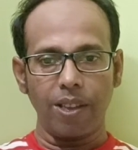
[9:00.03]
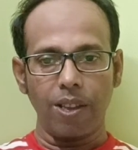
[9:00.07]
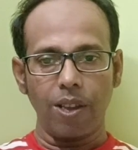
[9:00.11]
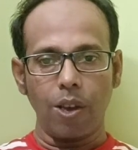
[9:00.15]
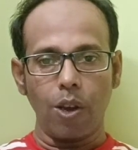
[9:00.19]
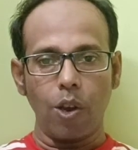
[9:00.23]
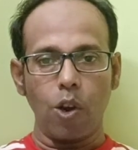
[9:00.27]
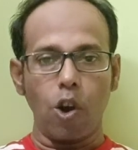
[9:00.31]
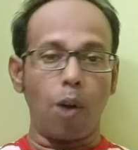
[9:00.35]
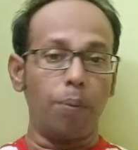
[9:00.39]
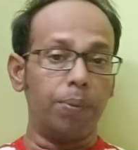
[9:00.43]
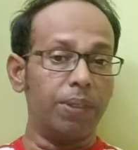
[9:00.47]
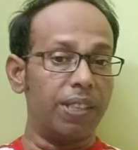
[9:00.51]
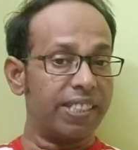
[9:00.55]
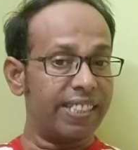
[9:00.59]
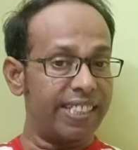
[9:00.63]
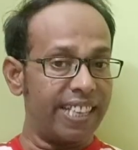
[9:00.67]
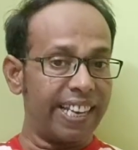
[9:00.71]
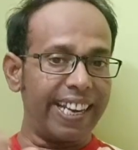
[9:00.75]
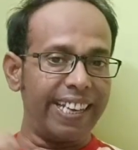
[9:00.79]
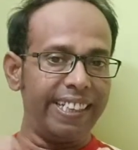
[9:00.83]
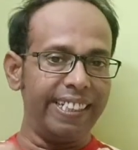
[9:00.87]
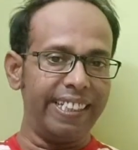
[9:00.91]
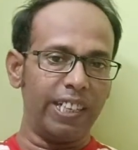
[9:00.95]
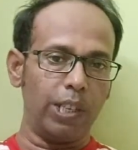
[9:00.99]
of the
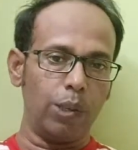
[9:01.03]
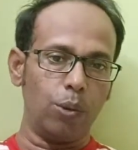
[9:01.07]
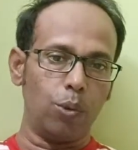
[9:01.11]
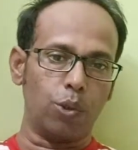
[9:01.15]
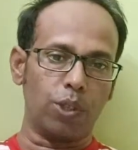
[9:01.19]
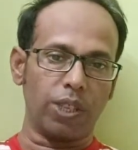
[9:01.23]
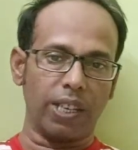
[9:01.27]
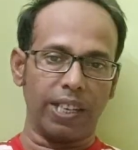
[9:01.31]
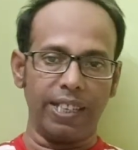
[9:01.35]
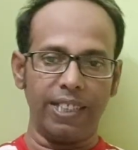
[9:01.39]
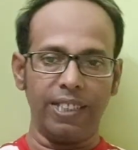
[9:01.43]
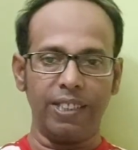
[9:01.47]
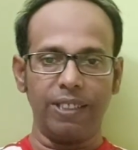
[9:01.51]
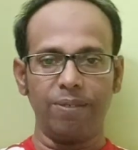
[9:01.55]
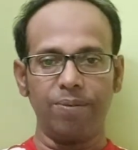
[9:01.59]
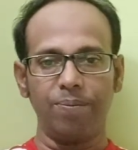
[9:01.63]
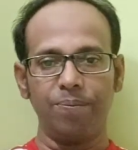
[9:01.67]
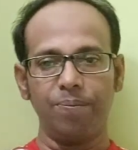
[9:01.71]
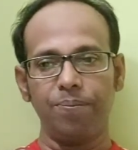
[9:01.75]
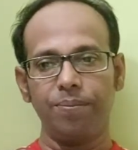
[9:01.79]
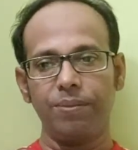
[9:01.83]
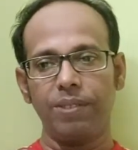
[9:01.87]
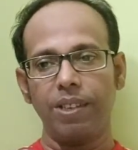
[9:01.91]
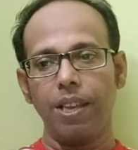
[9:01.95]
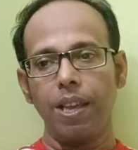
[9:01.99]
secondary oocyte,
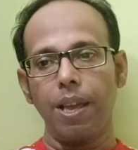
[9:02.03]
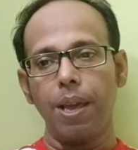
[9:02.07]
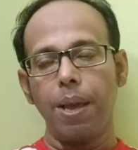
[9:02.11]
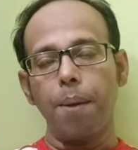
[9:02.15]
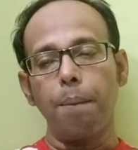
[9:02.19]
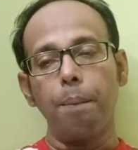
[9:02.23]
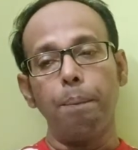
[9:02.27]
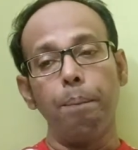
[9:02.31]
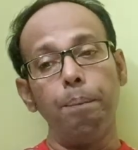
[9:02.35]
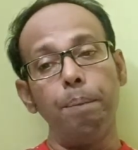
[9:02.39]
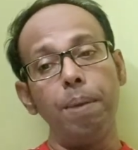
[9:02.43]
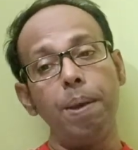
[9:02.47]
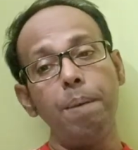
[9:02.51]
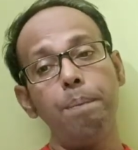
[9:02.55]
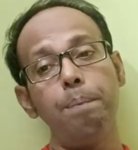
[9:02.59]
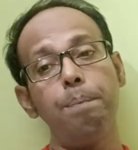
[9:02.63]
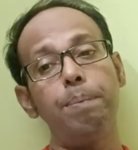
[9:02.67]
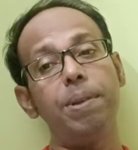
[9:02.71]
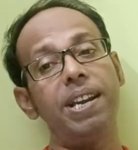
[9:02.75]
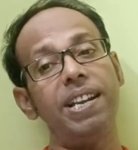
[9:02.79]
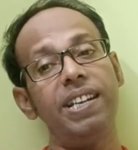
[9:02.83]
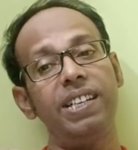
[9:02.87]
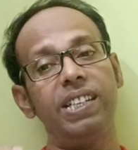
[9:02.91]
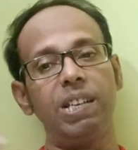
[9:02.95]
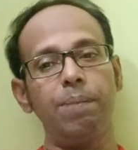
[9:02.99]

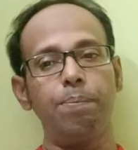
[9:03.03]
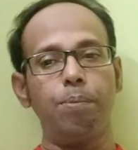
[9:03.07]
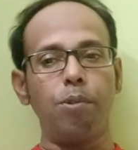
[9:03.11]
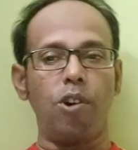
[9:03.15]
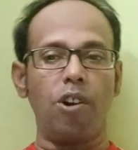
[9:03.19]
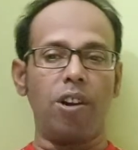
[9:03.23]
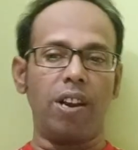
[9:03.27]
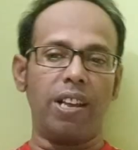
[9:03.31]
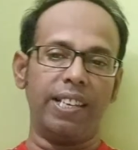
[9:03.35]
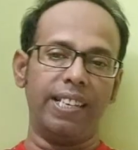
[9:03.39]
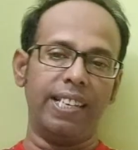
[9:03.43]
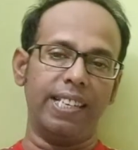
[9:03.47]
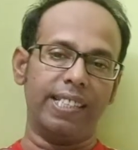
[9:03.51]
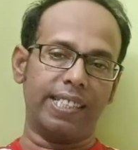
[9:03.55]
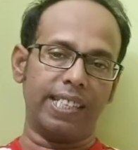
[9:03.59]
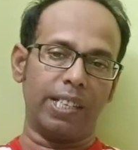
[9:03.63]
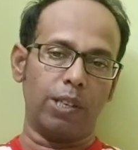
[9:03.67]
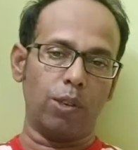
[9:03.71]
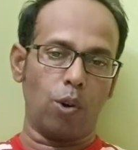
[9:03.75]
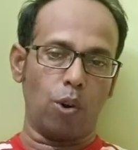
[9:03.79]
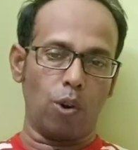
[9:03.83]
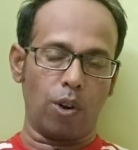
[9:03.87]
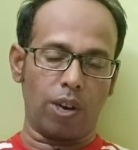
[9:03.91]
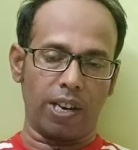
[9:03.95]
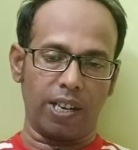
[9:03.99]
membrane depolarization
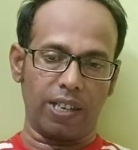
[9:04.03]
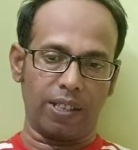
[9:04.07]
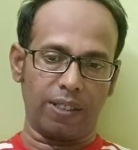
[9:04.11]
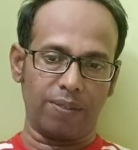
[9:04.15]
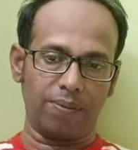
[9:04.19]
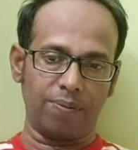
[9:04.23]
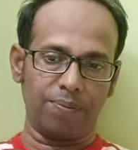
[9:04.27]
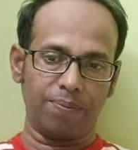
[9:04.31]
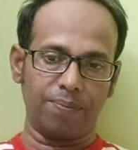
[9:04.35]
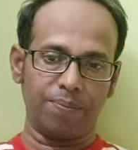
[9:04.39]
occurs.